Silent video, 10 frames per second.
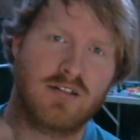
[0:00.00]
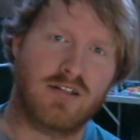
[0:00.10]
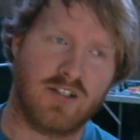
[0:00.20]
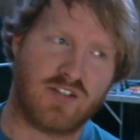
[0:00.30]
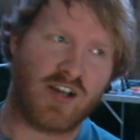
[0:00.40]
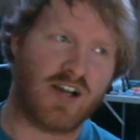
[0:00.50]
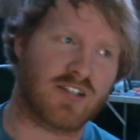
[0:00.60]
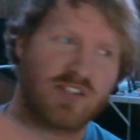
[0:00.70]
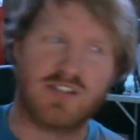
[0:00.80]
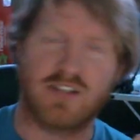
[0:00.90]
It
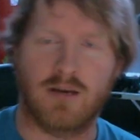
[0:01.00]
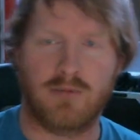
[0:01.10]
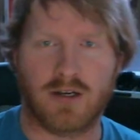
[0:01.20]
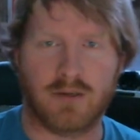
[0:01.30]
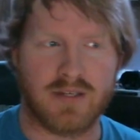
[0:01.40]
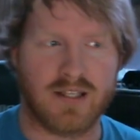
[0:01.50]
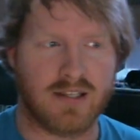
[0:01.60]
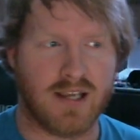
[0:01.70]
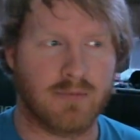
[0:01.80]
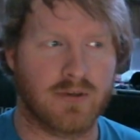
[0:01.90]
sucks. I'm not going to be at the
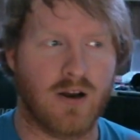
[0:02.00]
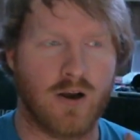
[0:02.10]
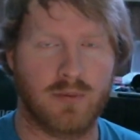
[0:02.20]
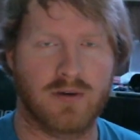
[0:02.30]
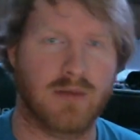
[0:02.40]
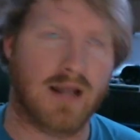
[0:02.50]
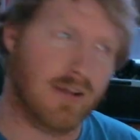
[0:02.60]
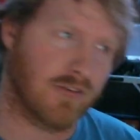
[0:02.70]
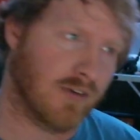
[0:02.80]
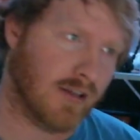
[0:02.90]
Gambler. I hope everybody
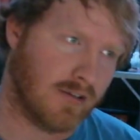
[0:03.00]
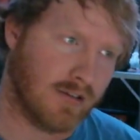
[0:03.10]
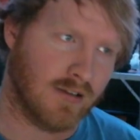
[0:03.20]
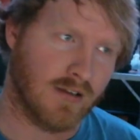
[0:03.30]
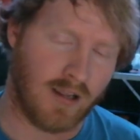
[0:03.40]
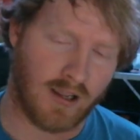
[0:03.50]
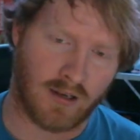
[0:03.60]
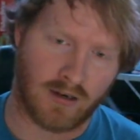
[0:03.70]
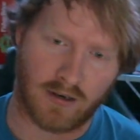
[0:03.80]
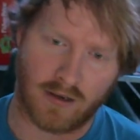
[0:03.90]
has fun
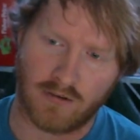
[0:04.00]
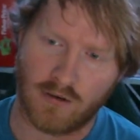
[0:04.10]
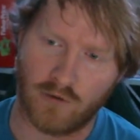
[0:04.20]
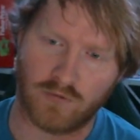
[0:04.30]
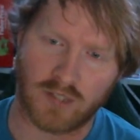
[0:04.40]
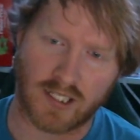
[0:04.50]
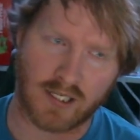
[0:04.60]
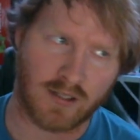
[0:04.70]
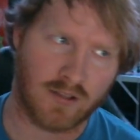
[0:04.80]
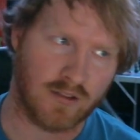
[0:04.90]
and
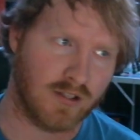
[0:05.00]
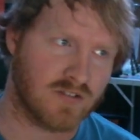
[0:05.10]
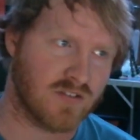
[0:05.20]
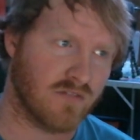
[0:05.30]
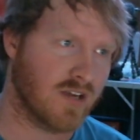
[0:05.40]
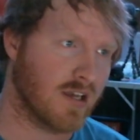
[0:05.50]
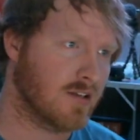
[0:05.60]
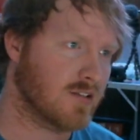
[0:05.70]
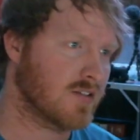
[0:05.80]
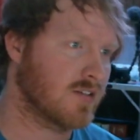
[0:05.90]
hopefully this
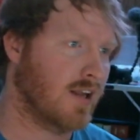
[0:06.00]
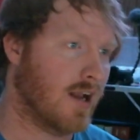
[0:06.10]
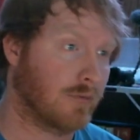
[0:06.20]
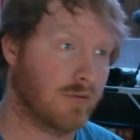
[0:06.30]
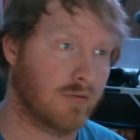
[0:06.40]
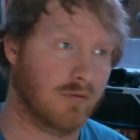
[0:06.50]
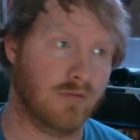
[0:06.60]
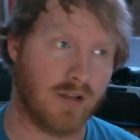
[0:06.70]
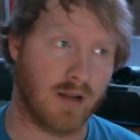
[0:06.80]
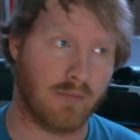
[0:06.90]
event that I'm
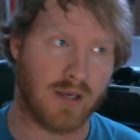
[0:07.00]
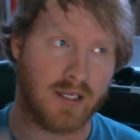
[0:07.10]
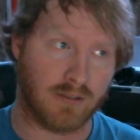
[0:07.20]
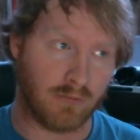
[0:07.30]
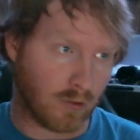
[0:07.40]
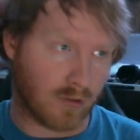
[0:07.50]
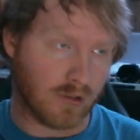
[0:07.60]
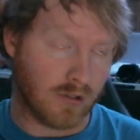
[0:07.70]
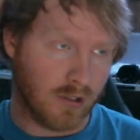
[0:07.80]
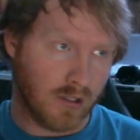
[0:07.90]
that I'm making will
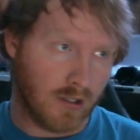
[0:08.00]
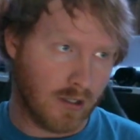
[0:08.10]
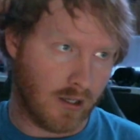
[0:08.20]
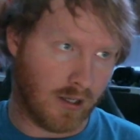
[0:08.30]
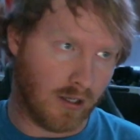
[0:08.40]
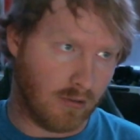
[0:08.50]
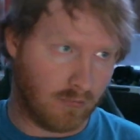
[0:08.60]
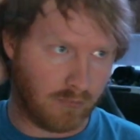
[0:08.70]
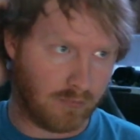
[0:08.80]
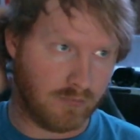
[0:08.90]

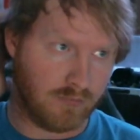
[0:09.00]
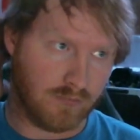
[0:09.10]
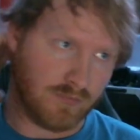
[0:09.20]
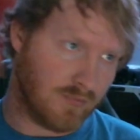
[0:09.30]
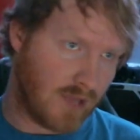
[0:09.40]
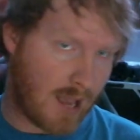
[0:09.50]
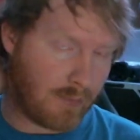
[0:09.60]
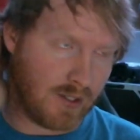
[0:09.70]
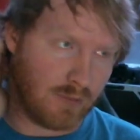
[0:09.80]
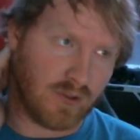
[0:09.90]
um,
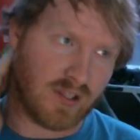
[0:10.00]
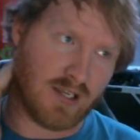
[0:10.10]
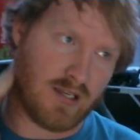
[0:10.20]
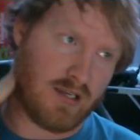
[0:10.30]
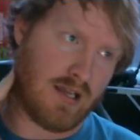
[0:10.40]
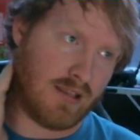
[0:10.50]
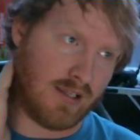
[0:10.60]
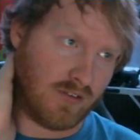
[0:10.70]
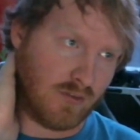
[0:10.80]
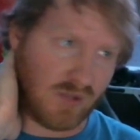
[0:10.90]
happen within I think
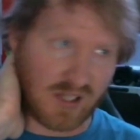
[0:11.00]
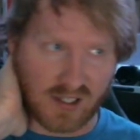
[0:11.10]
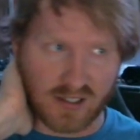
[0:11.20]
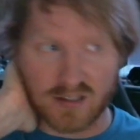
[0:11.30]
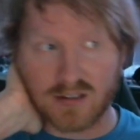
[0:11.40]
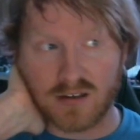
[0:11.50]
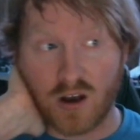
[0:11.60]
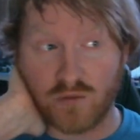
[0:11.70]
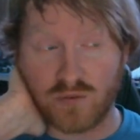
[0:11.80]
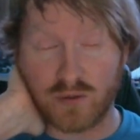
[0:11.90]
it's going to be
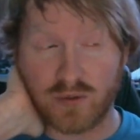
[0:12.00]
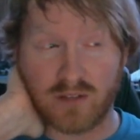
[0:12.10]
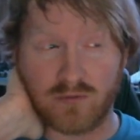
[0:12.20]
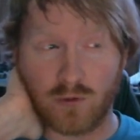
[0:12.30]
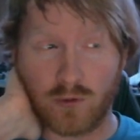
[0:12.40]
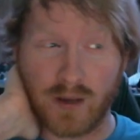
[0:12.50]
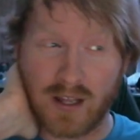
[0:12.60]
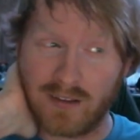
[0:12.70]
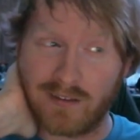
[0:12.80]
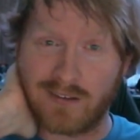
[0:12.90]
hopefully within 4
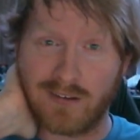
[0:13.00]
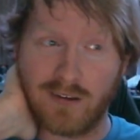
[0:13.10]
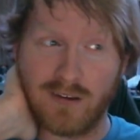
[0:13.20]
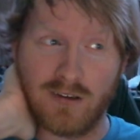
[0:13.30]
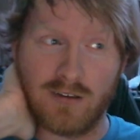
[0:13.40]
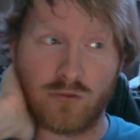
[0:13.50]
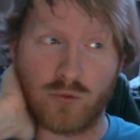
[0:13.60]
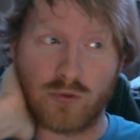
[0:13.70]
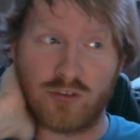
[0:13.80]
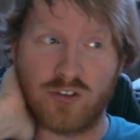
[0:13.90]
months. That's
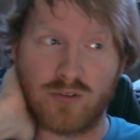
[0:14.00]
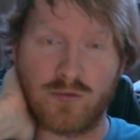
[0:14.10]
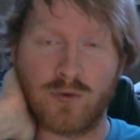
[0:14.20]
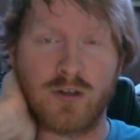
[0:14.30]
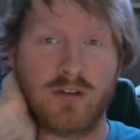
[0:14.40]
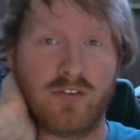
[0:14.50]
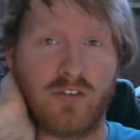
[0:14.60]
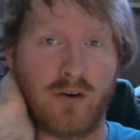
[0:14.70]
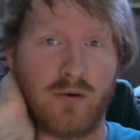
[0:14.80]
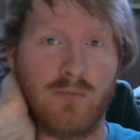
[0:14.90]
where we're shooting for.
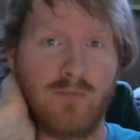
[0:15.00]
So